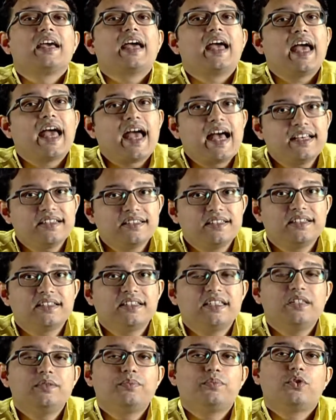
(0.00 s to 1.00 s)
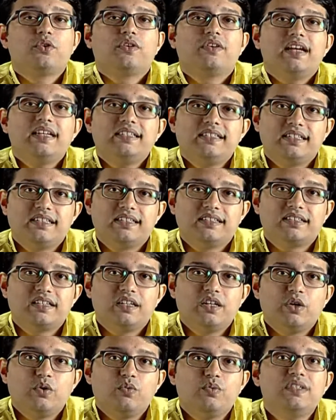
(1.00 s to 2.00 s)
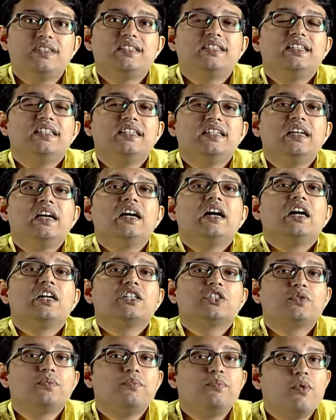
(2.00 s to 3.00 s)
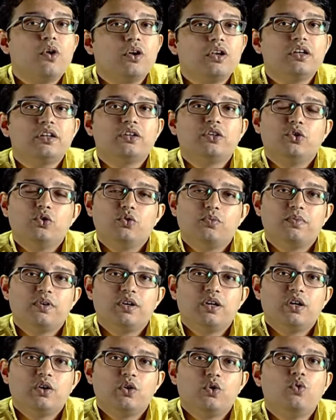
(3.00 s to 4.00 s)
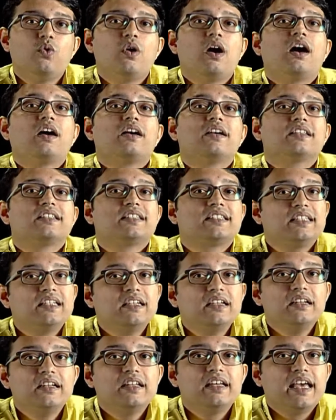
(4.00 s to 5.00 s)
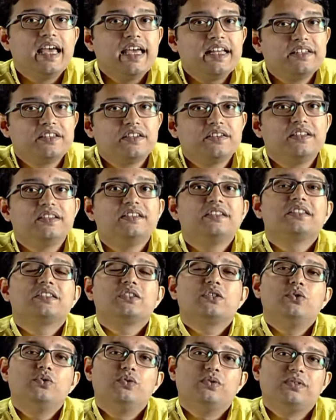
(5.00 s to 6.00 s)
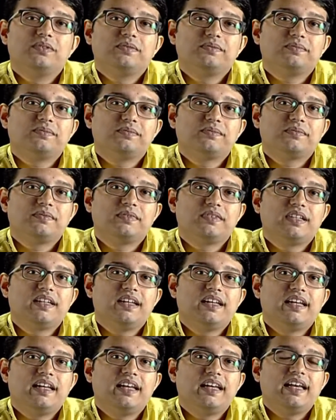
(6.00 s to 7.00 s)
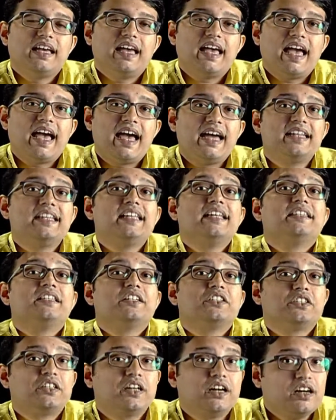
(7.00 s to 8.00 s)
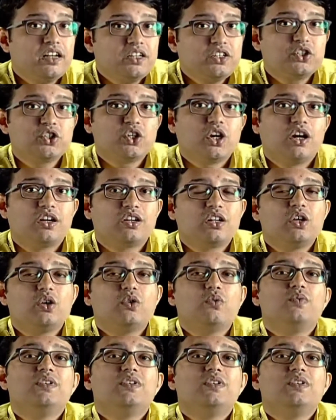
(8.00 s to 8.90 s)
As the scene progresses, we see a smaller group who are still entering the school. And in the third shot, we